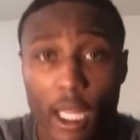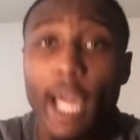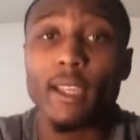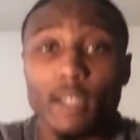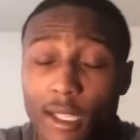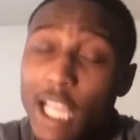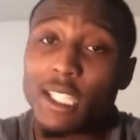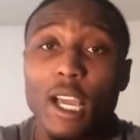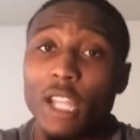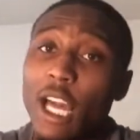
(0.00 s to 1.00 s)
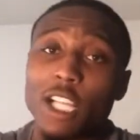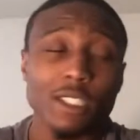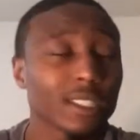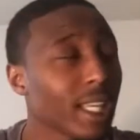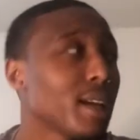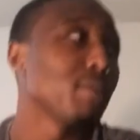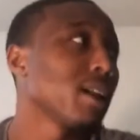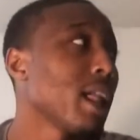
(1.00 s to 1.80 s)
like, that's like I just said, bro.